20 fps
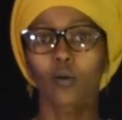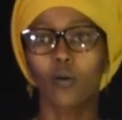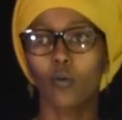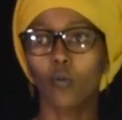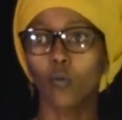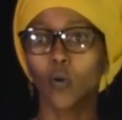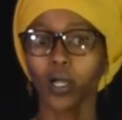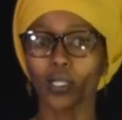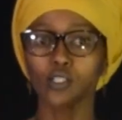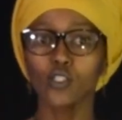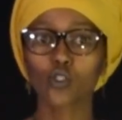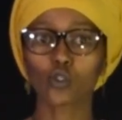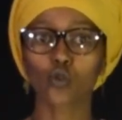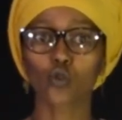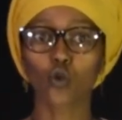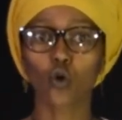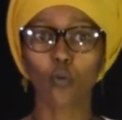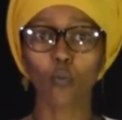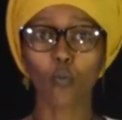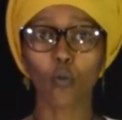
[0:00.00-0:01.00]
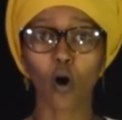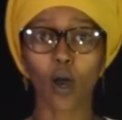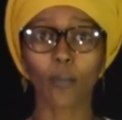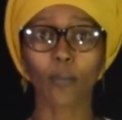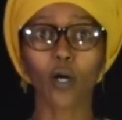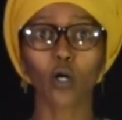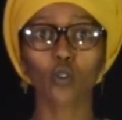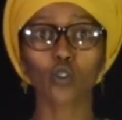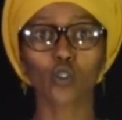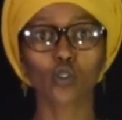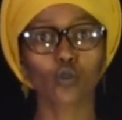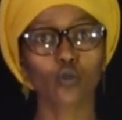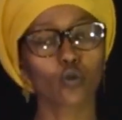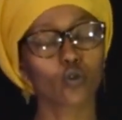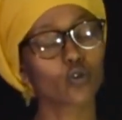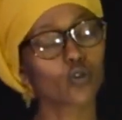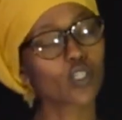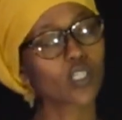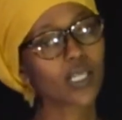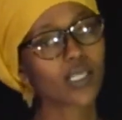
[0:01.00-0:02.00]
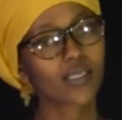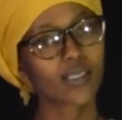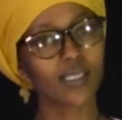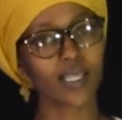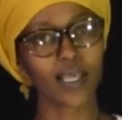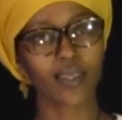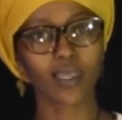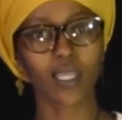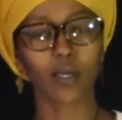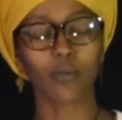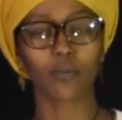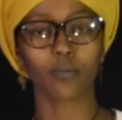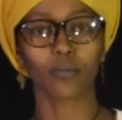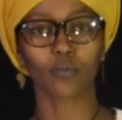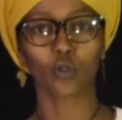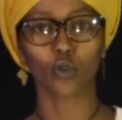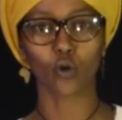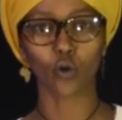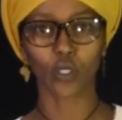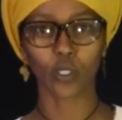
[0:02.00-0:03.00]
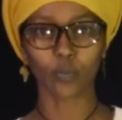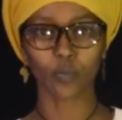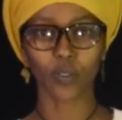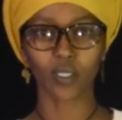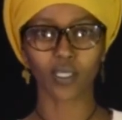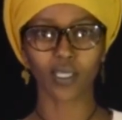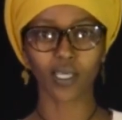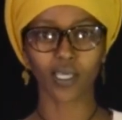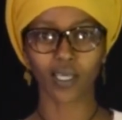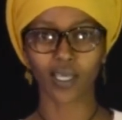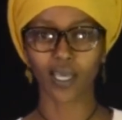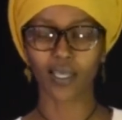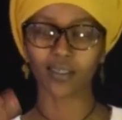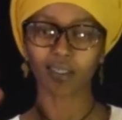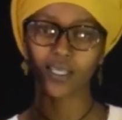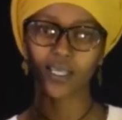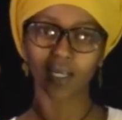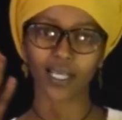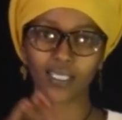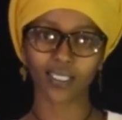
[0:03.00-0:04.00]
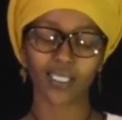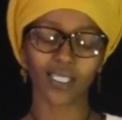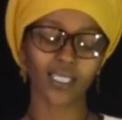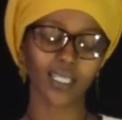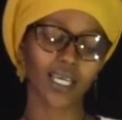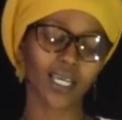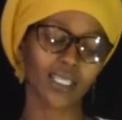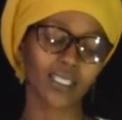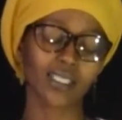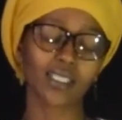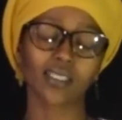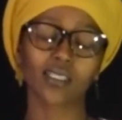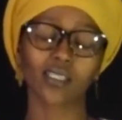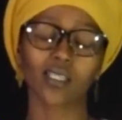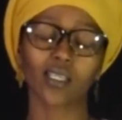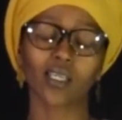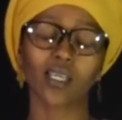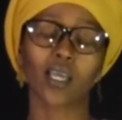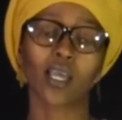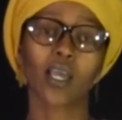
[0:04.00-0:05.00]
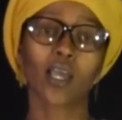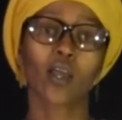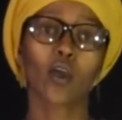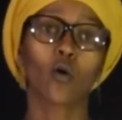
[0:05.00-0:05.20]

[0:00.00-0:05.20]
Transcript: wants to know more about you, you just send them your EPK and they can clearly see.